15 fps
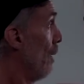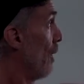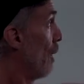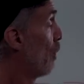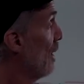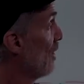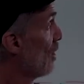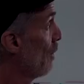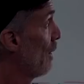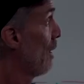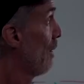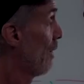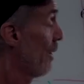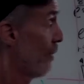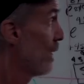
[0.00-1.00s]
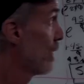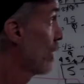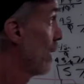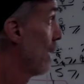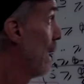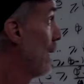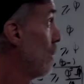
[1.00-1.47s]
The principle of
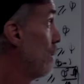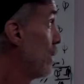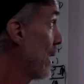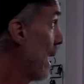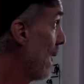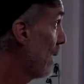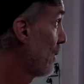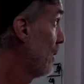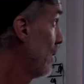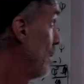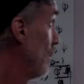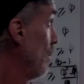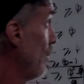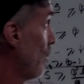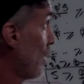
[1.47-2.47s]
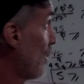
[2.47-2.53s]
efficient language axiom